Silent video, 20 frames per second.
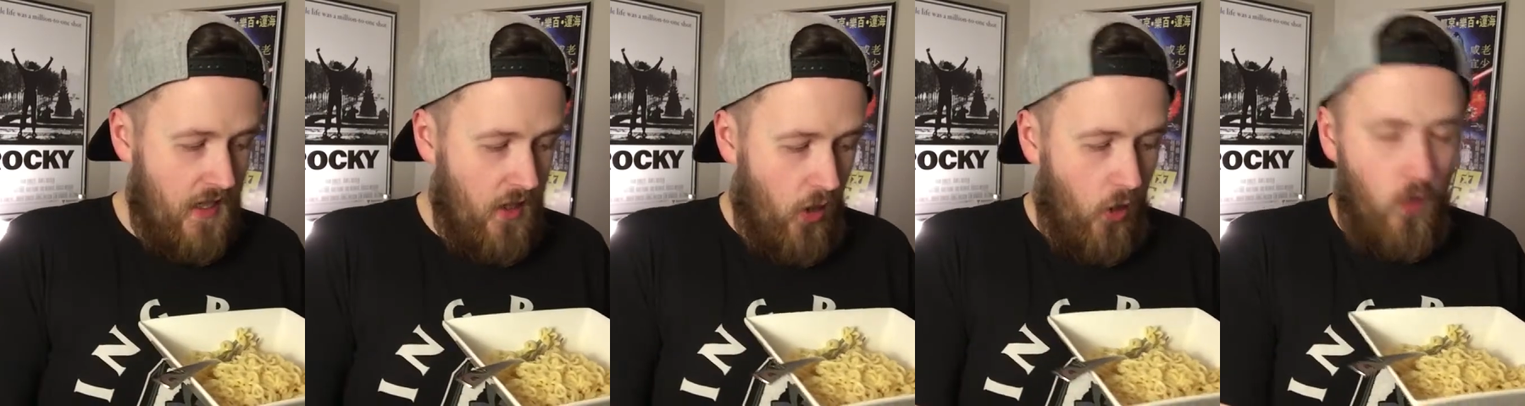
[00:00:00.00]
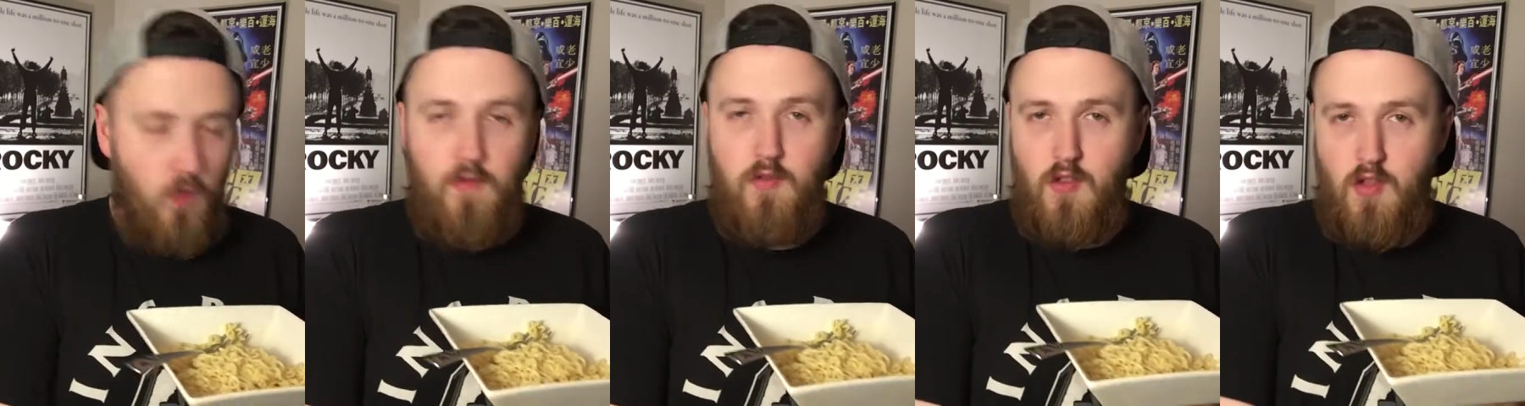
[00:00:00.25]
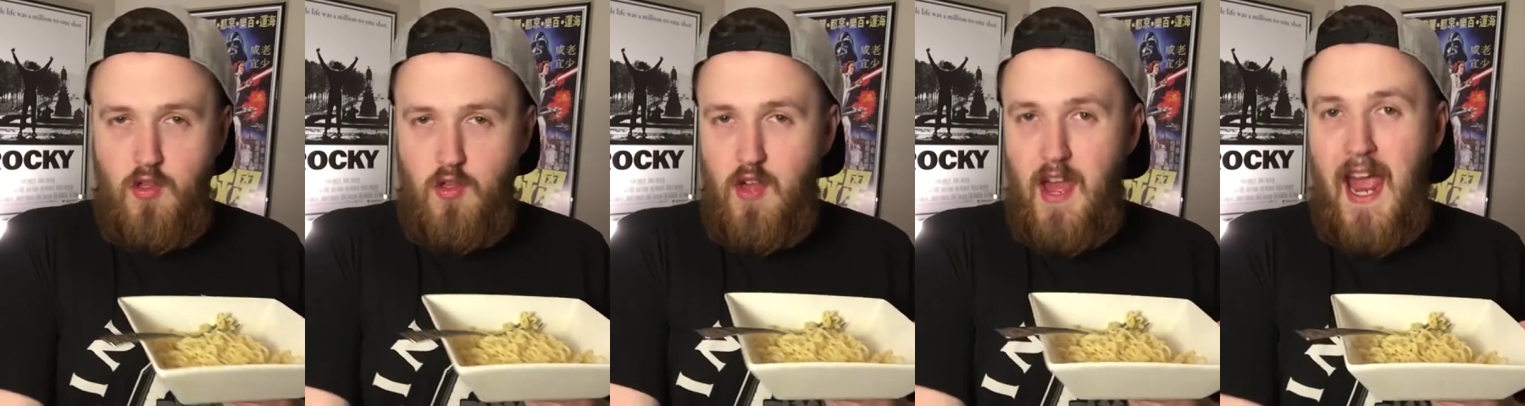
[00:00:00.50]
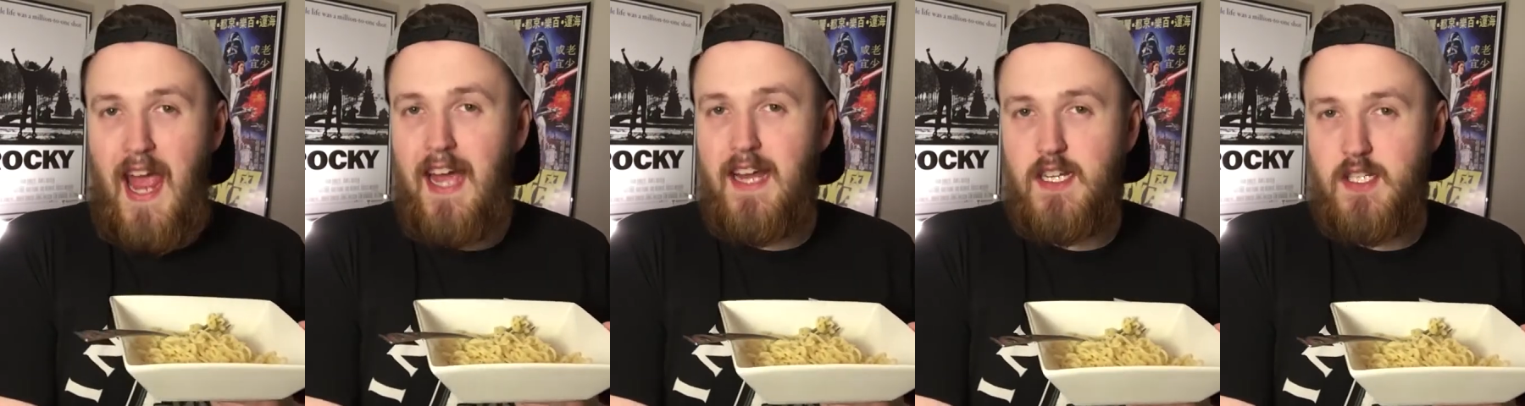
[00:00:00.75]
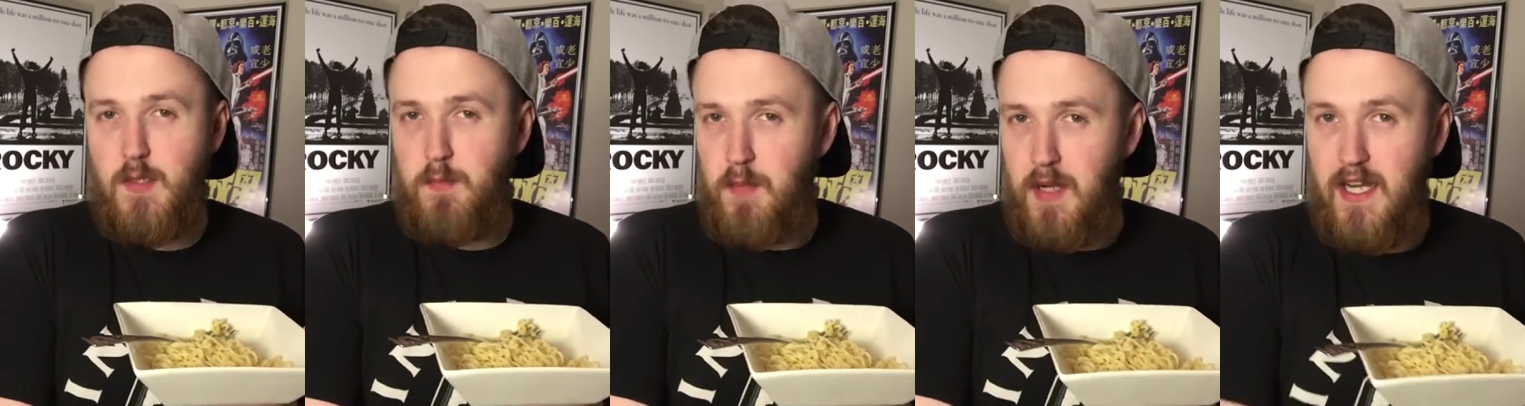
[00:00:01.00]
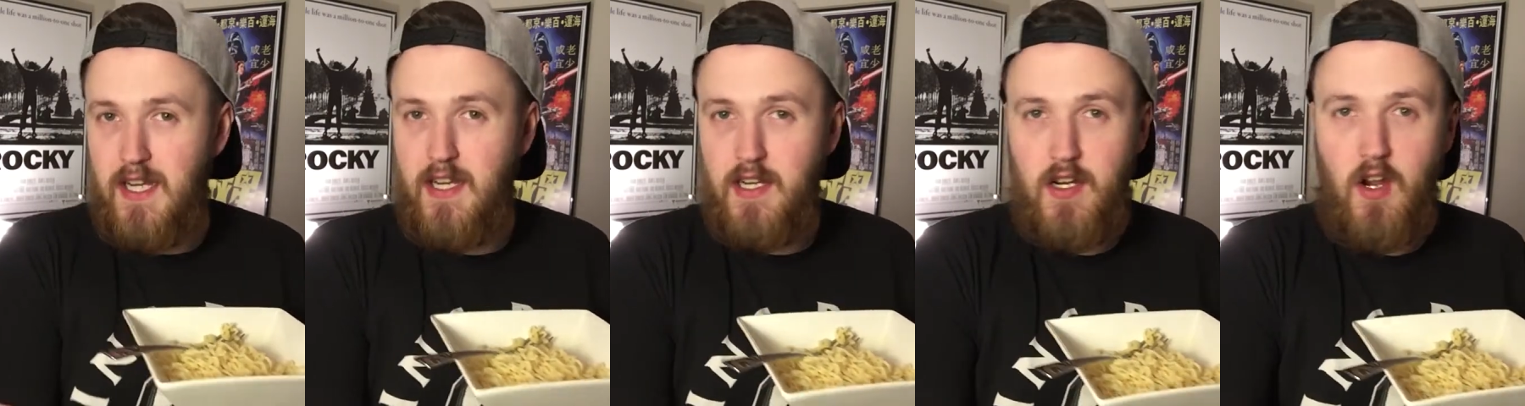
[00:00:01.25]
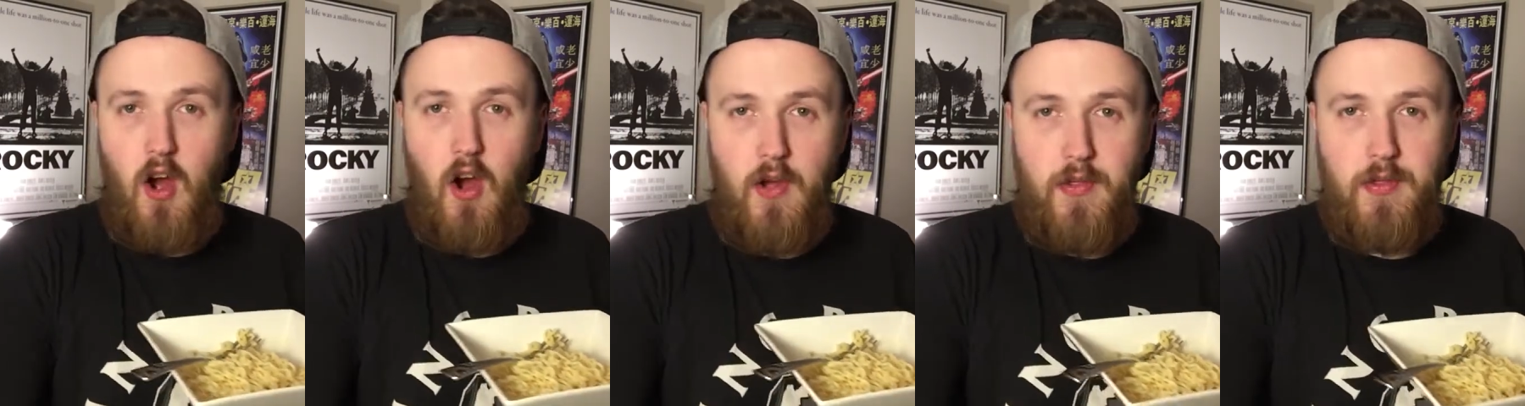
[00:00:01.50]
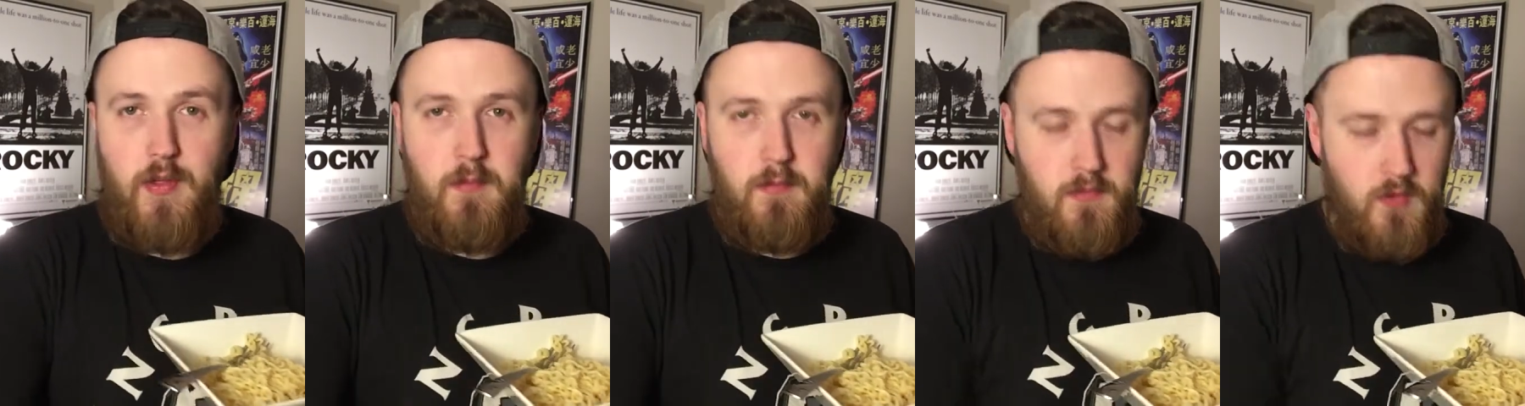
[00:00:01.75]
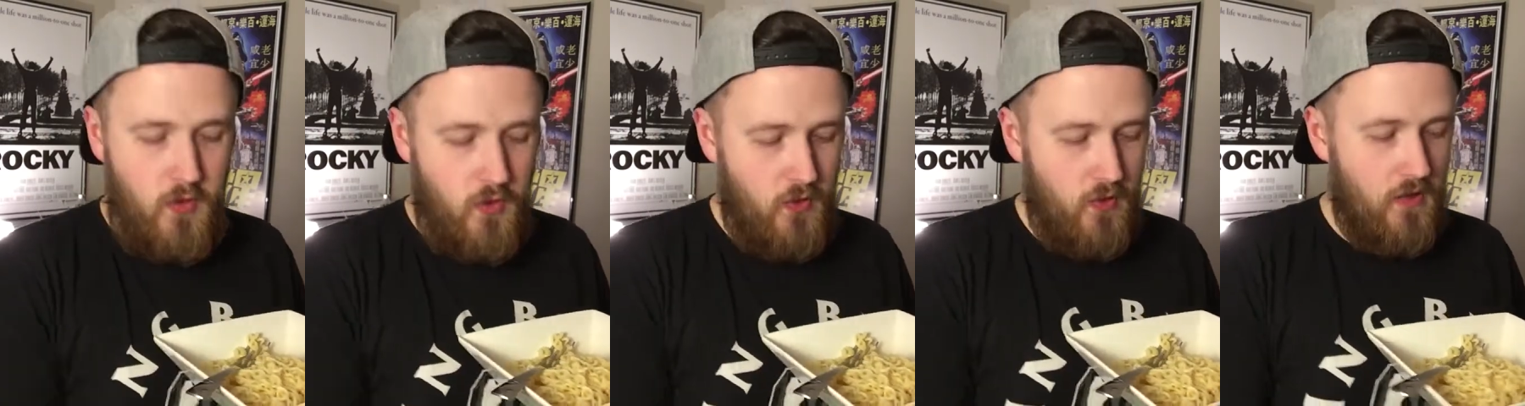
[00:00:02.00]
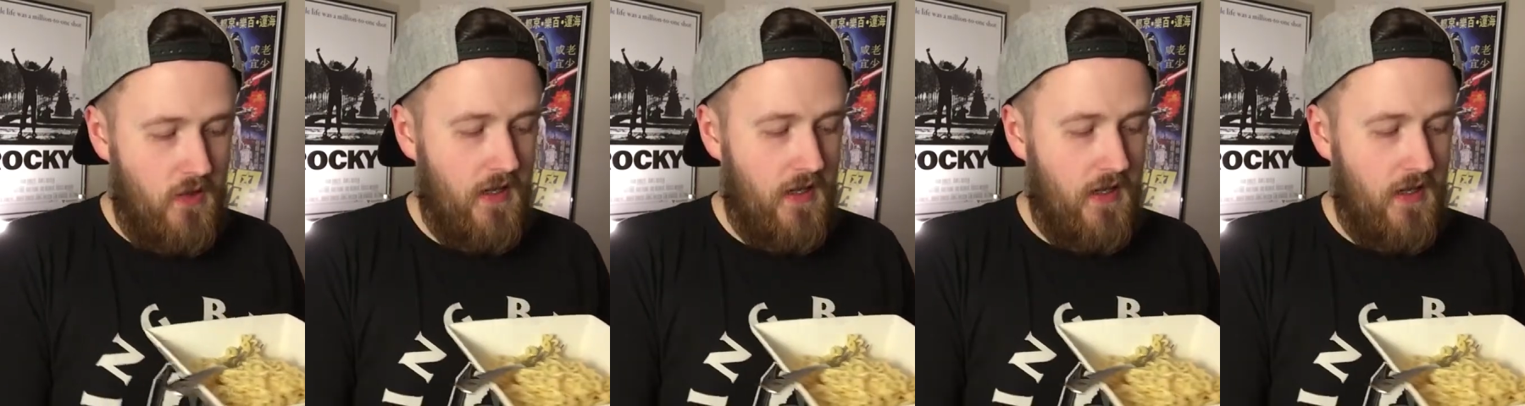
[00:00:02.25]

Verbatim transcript: over that, depending on the mood.